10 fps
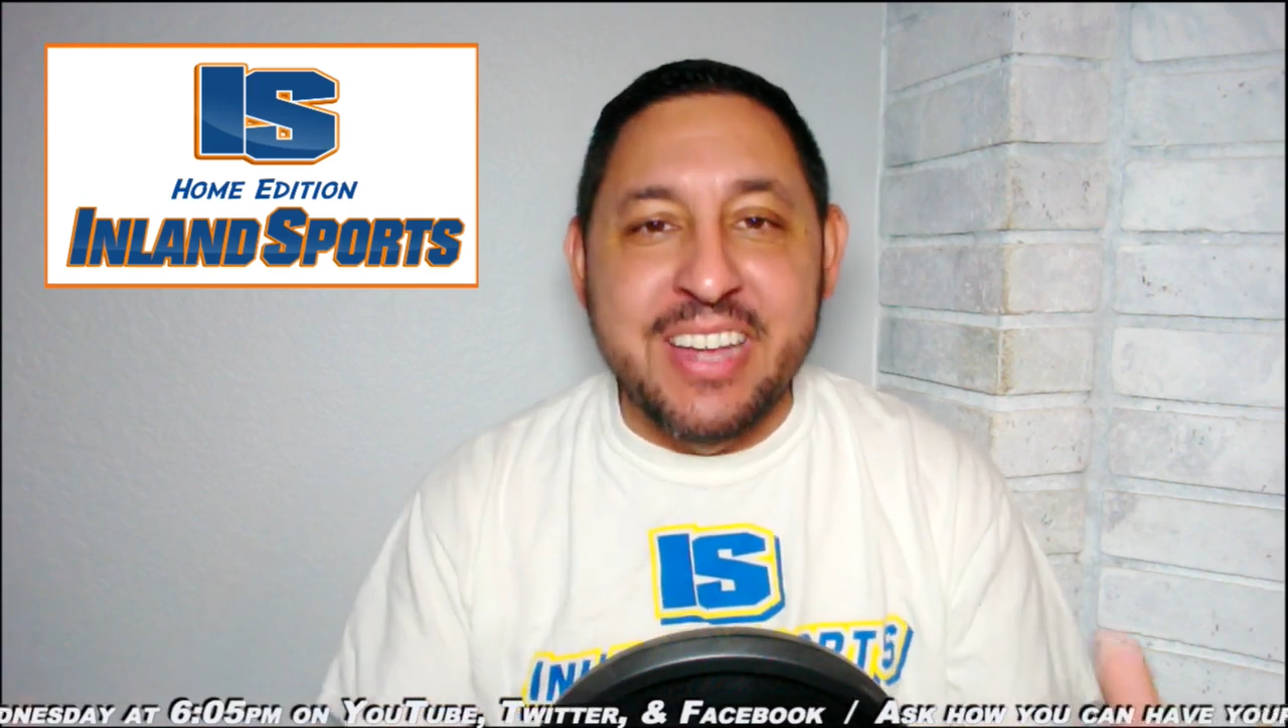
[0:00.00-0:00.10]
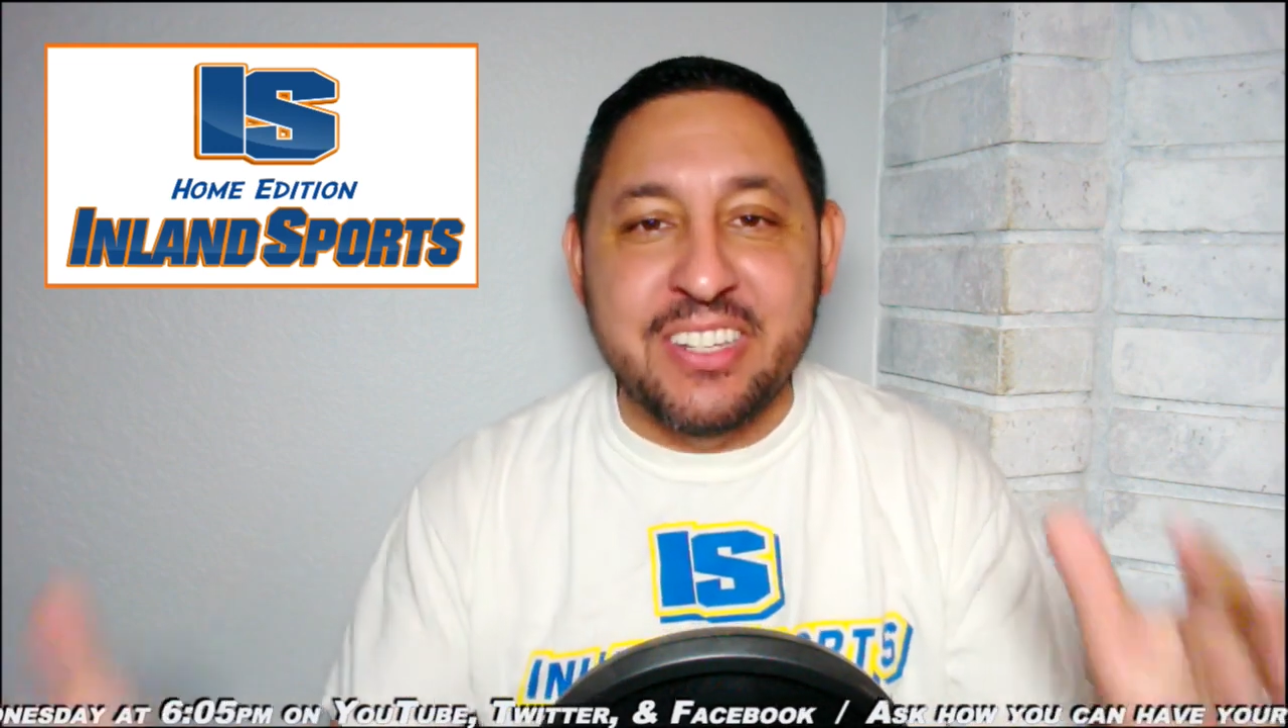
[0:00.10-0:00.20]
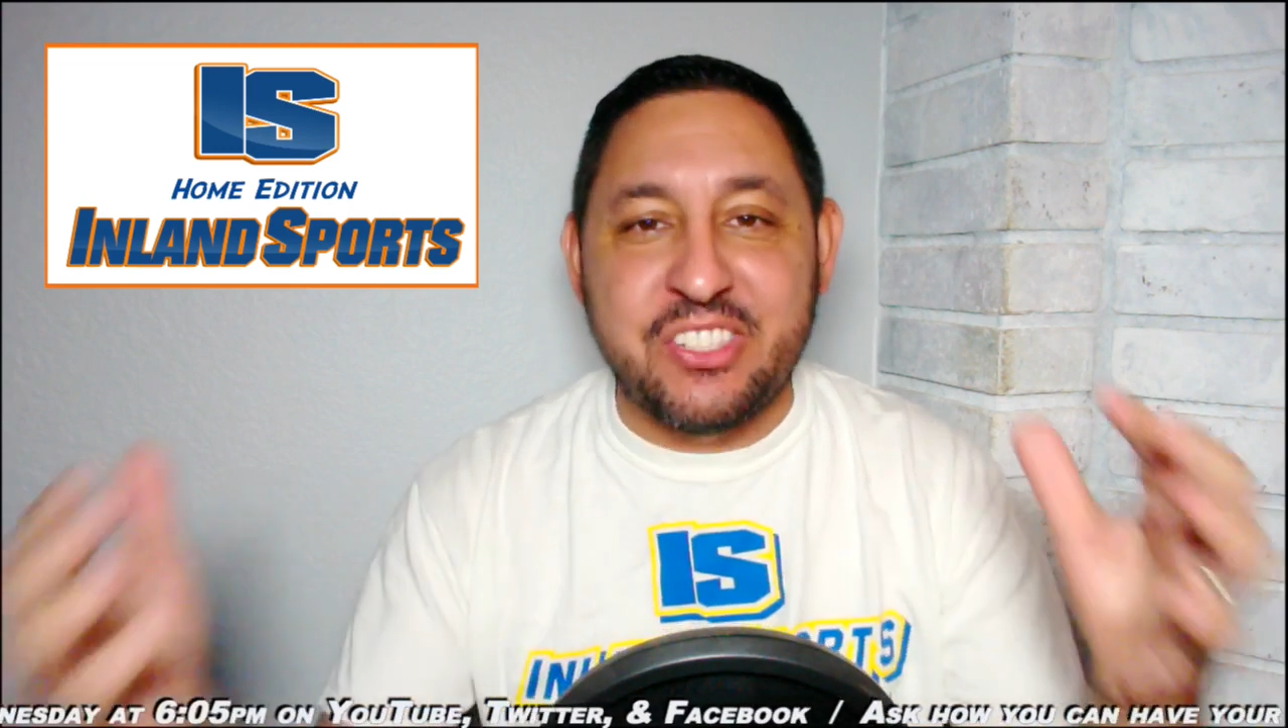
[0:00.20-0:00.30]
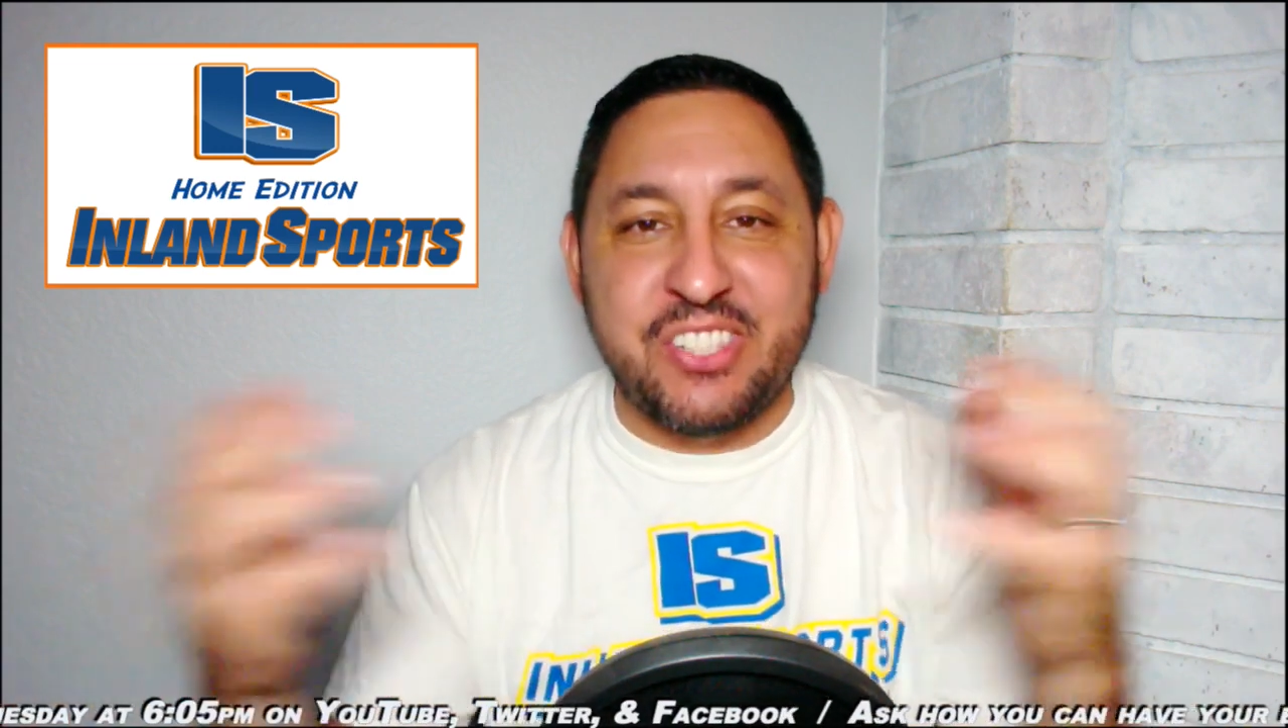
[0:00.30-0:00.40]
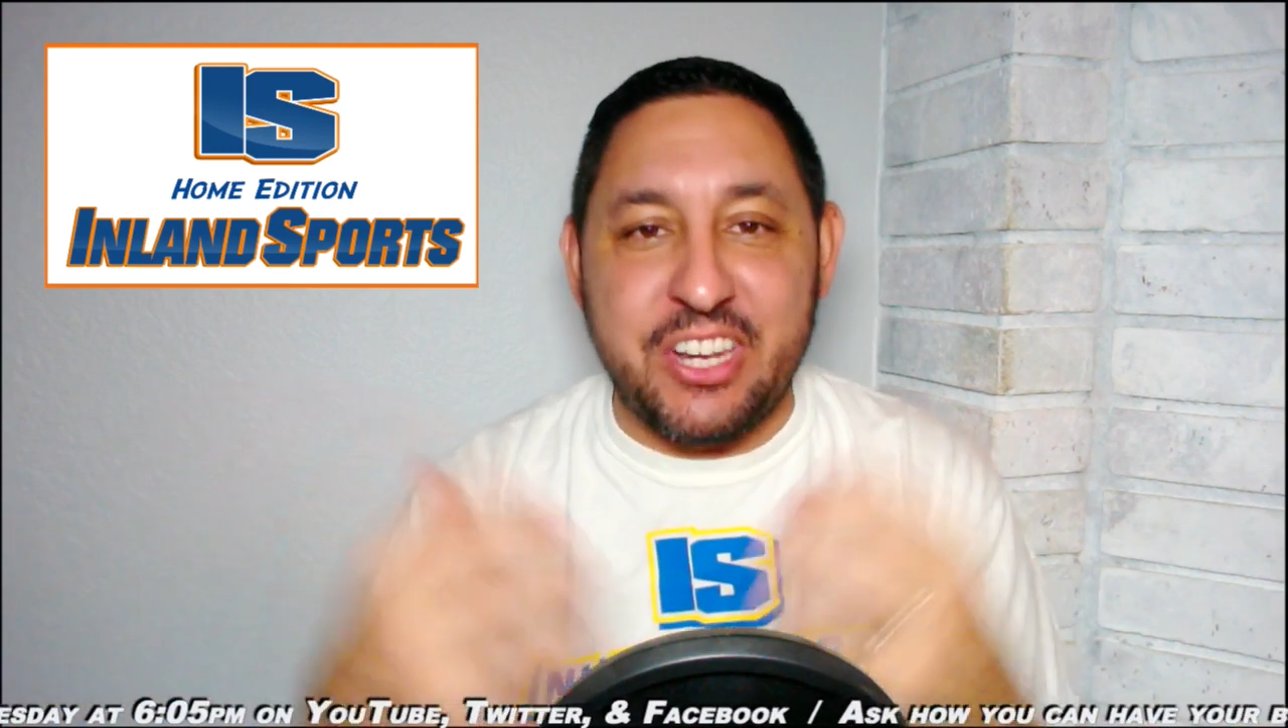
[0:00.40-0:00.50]

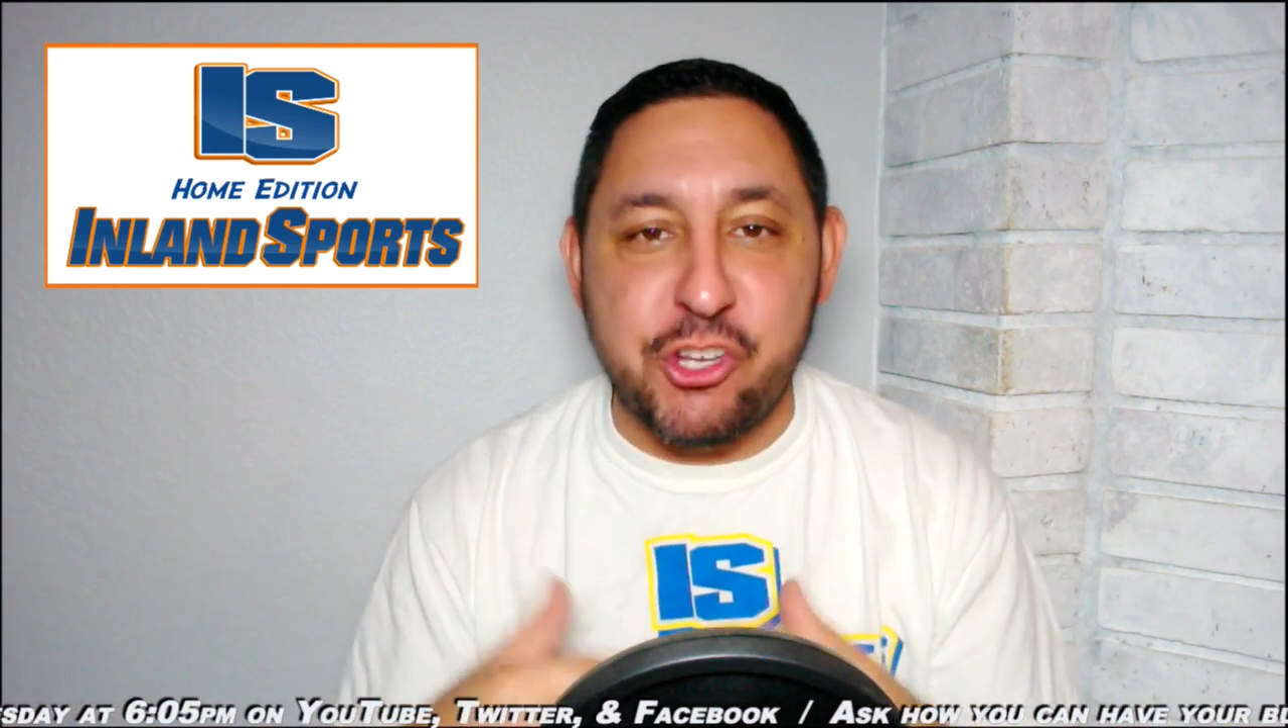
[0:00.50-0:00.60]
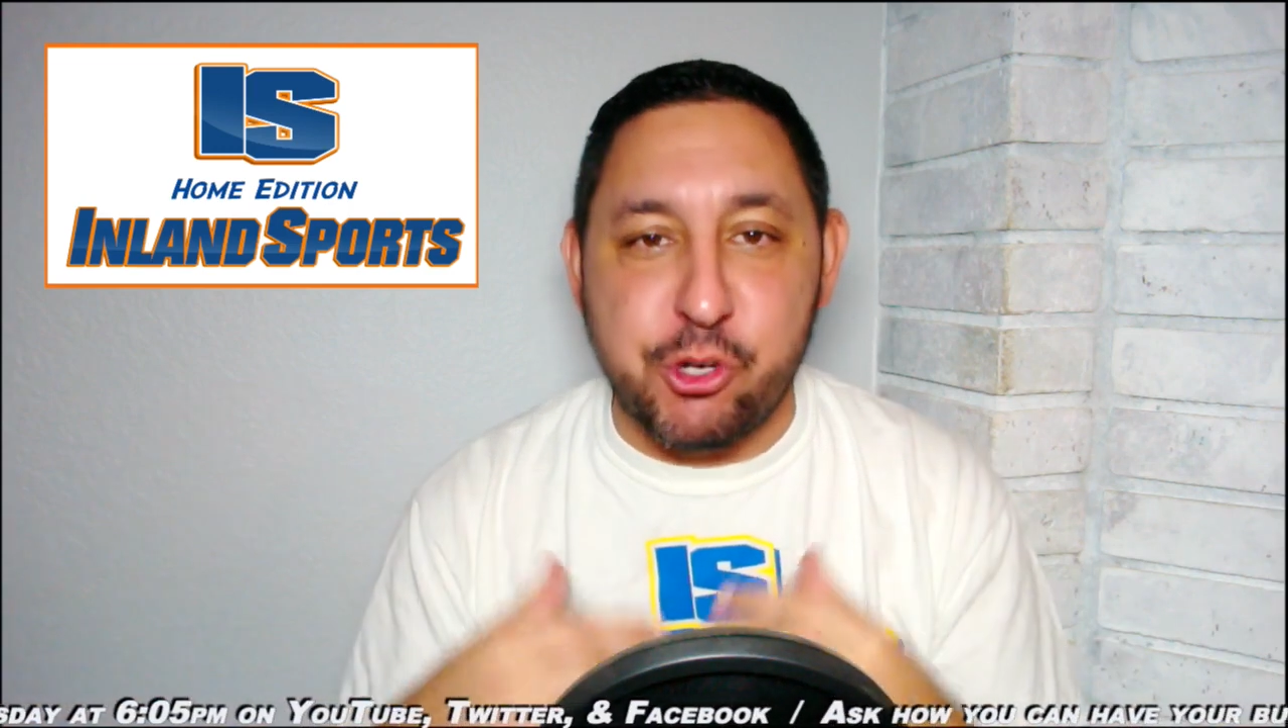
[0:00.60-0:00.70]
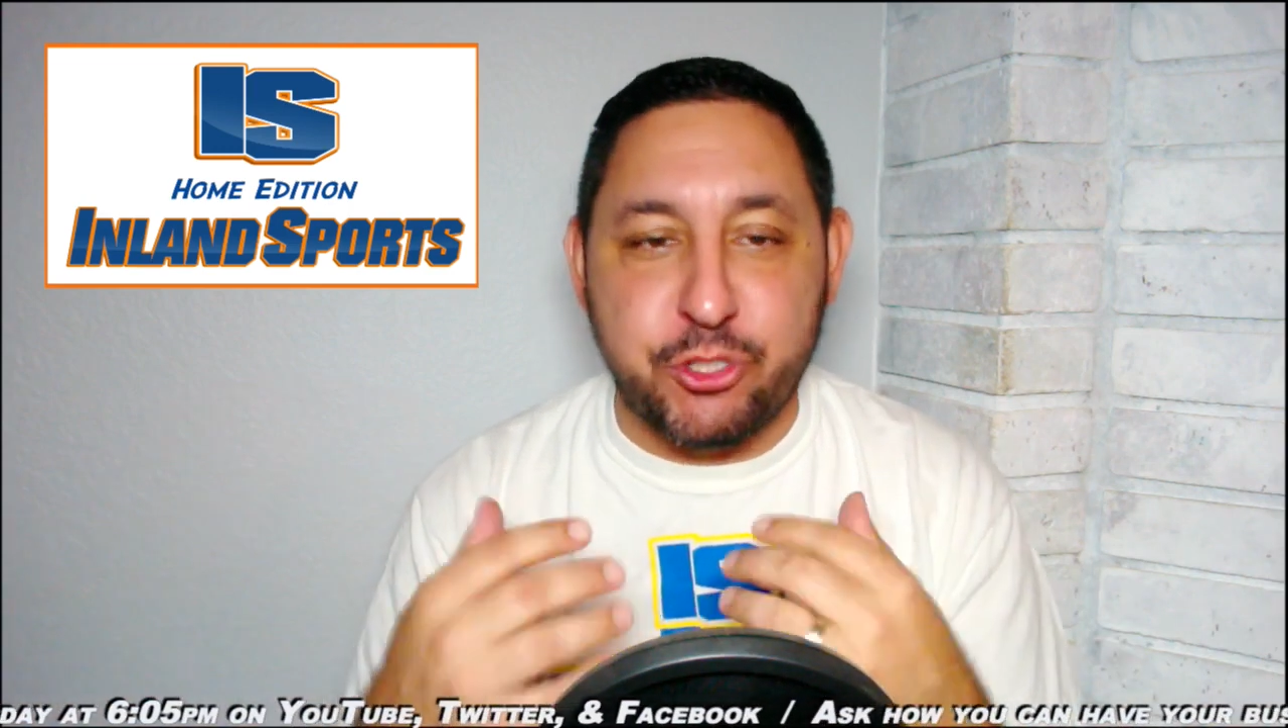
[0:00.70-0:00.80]
to send us